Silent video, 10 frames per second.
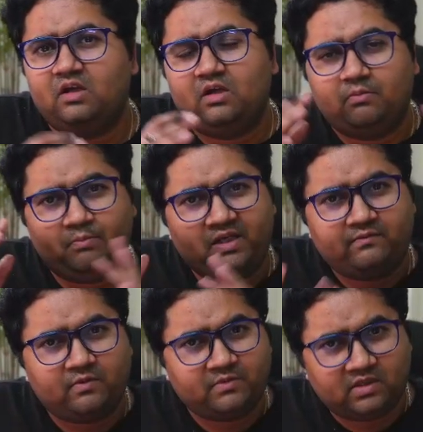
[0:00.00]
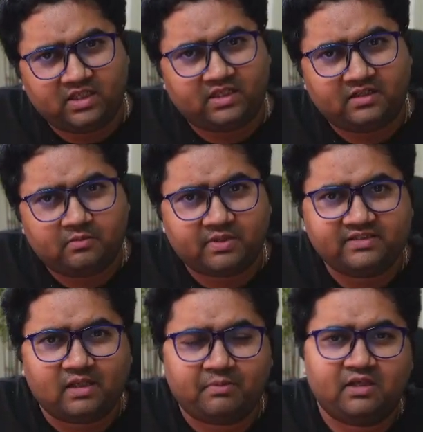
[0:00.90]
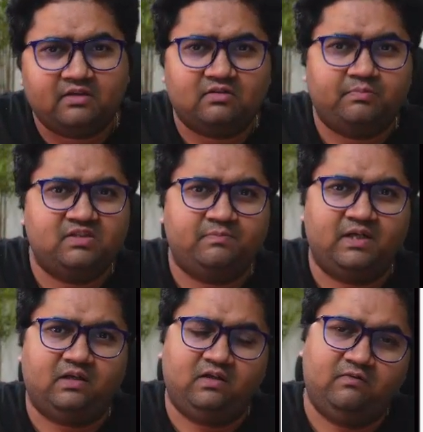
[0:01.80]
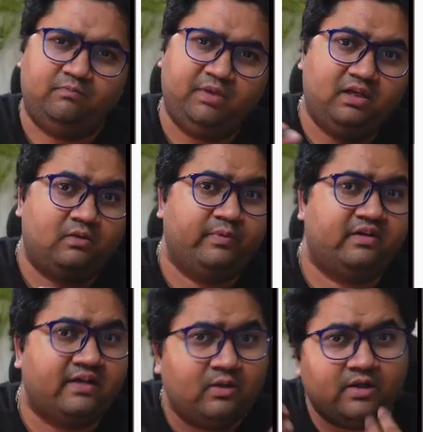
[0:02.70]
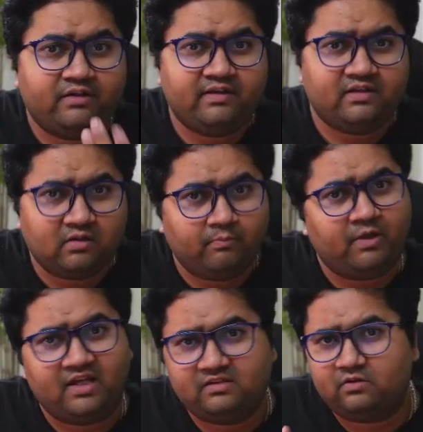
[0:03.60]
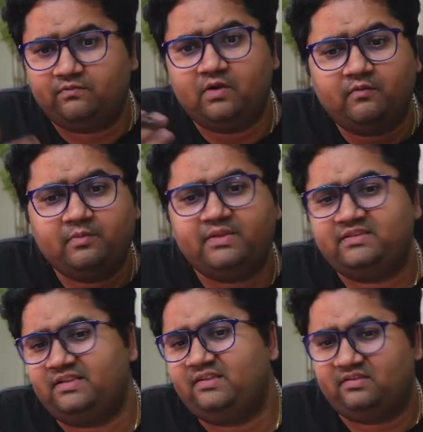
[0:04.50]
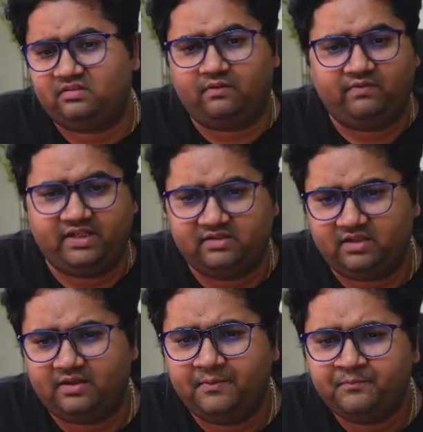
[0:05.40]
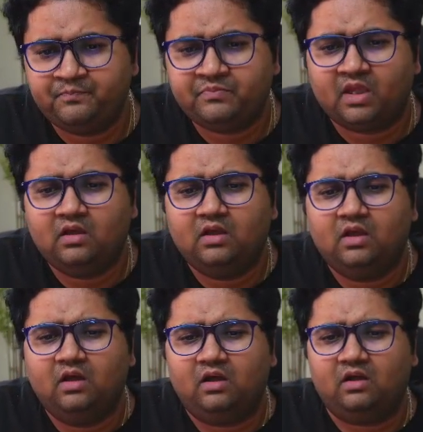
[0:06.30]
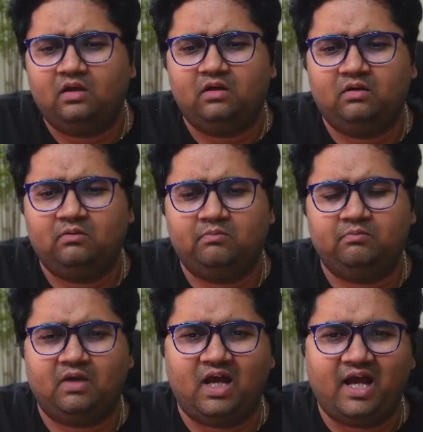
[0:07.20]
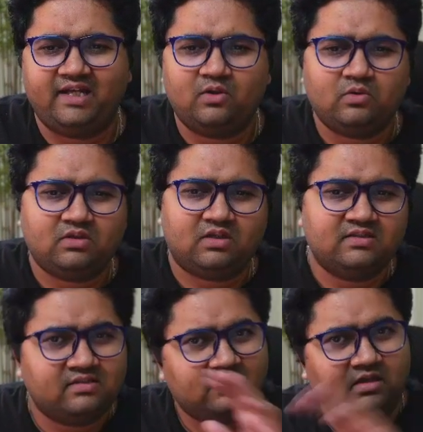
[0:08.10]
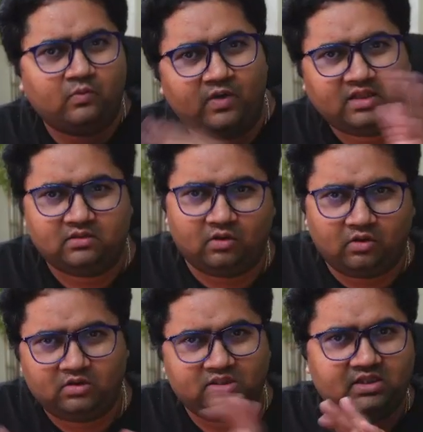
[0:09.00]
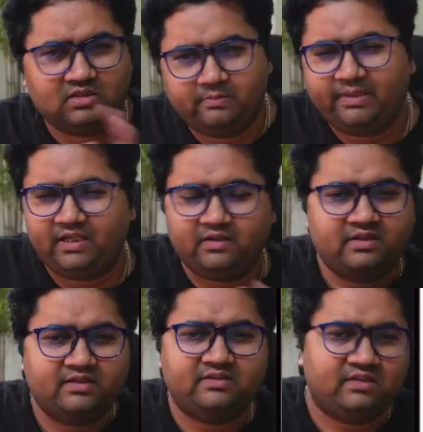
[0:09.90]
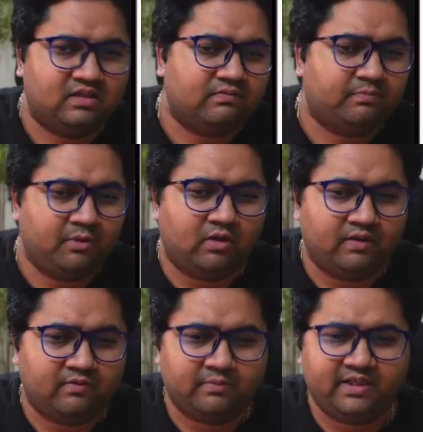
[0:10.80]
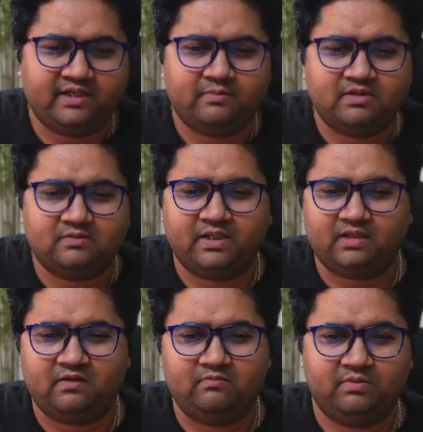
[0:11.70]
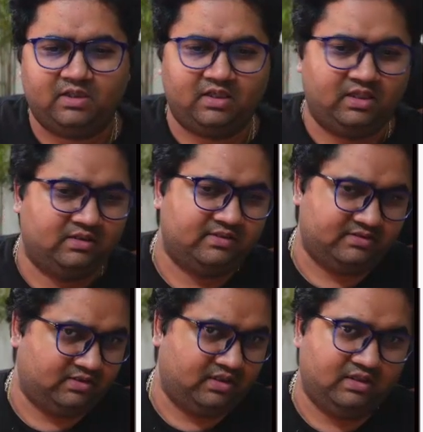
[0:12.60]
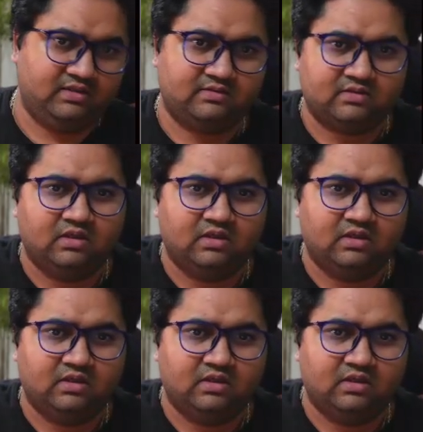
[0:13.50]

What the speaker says: be it from running an enterprise application perspective, be it with regulatory and compliance of governments and stuff like that. I don't consider one or the other better in this case purely from a data perspective, but again, this is